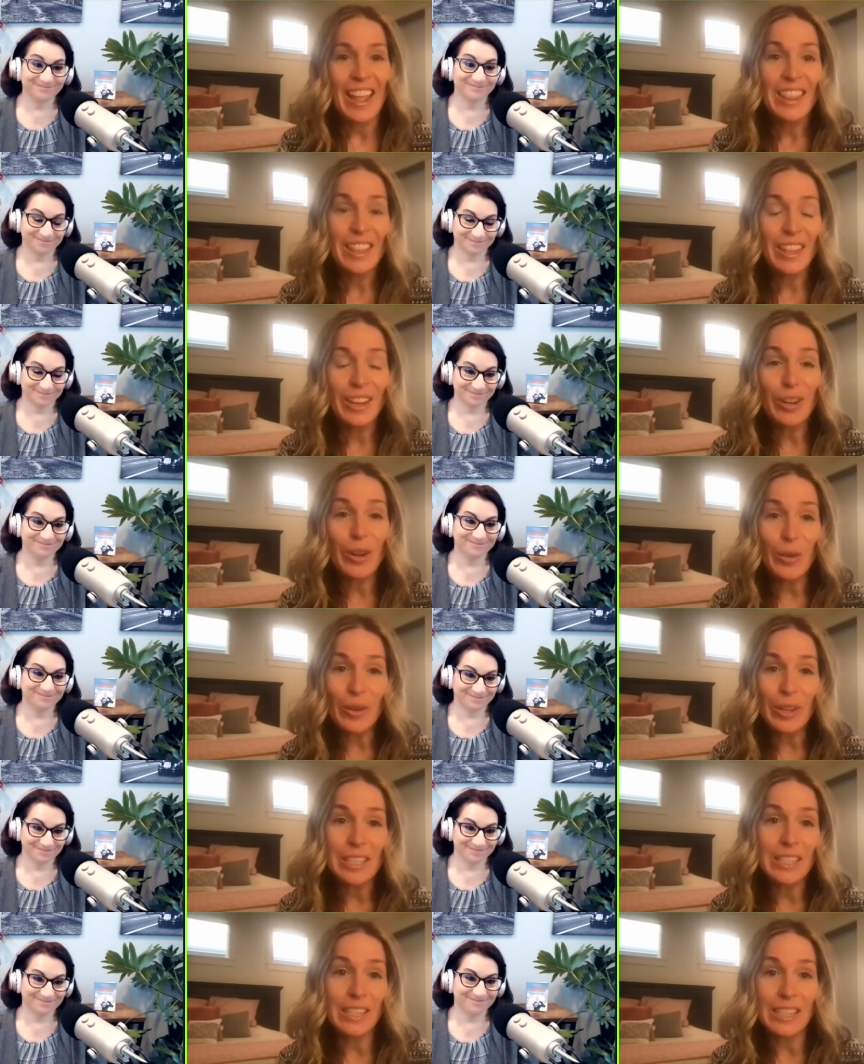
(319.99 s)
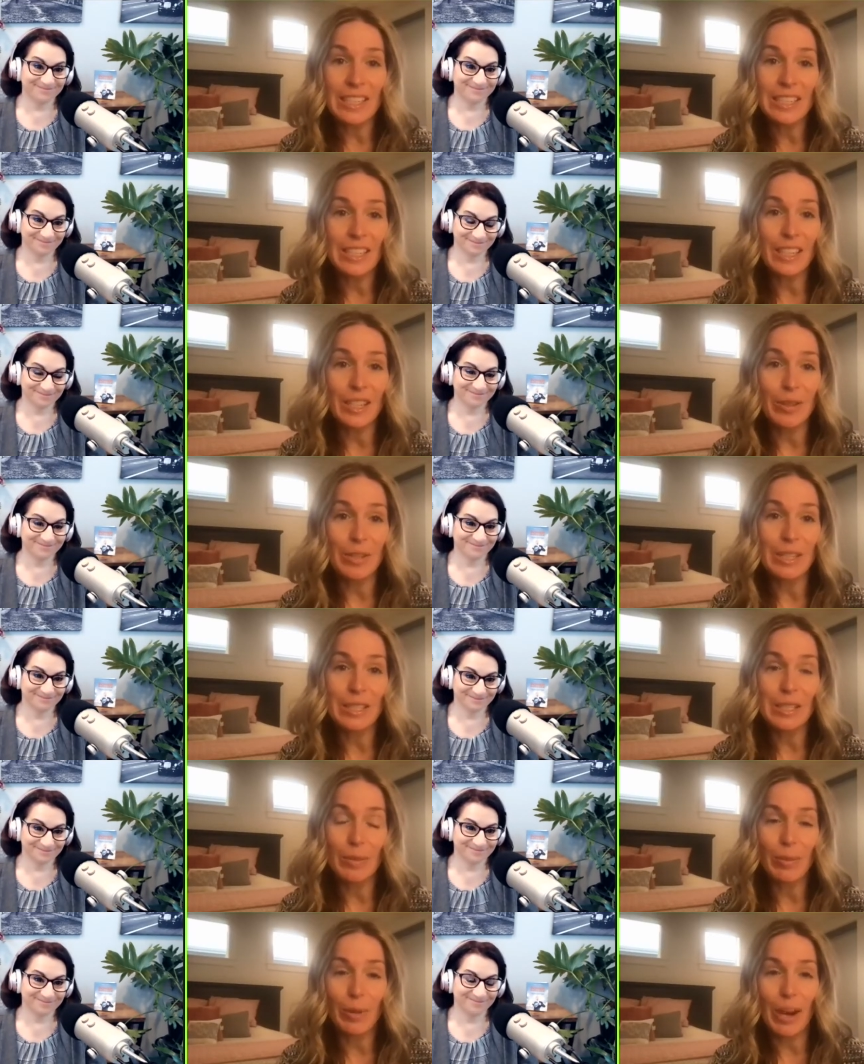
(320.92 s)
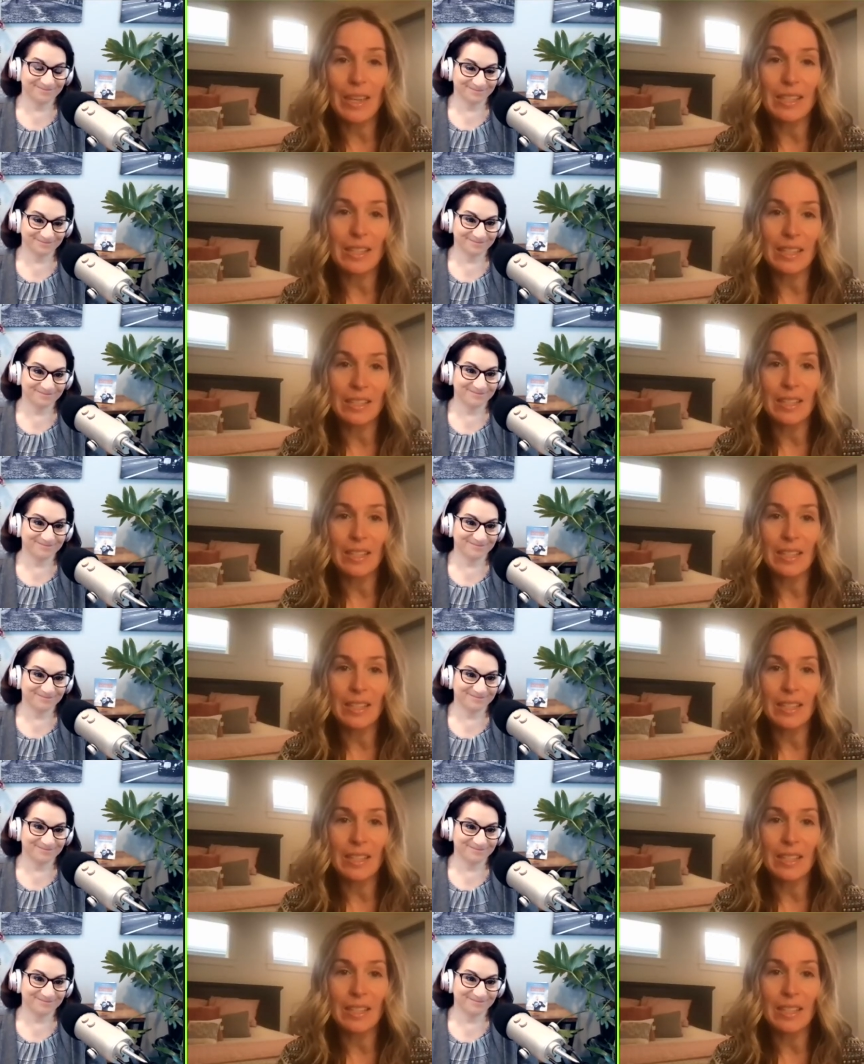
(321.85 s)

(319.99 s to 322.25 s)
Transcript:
Speaker 1: they're going to continue to surprise us.